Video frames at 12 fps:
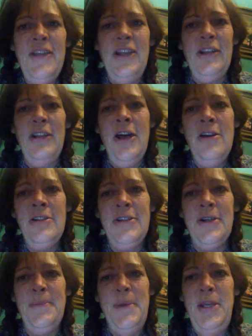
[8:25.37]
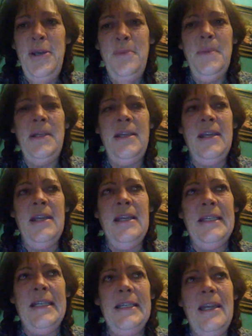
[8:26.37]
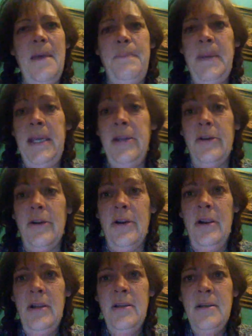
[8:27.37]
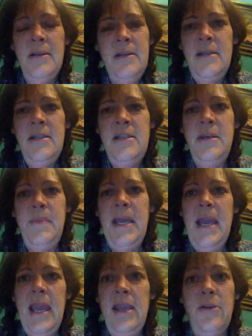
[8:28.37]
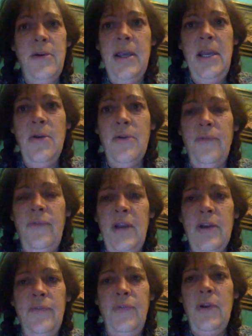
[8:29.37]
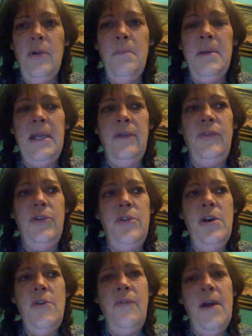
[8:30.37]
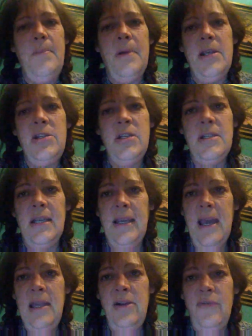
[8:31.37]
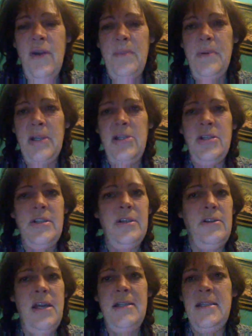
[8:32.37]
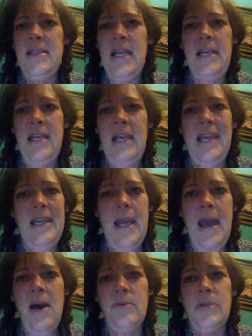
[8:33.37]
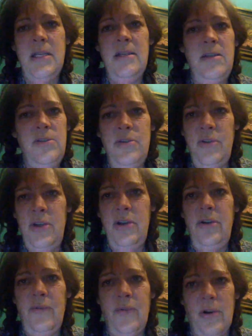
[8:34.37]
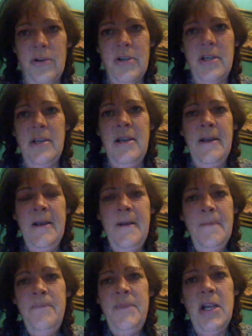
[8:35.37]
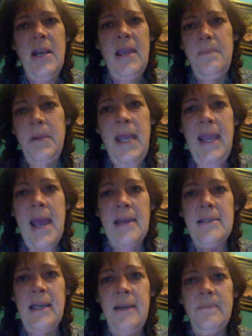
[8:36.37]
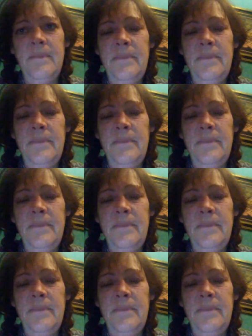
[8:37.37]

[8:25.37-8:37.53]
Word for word: that a long term human can appear to be angry or fearful, but if you know vibrations like I know vibrations, they're not sending it out to the universe. They're like play acting.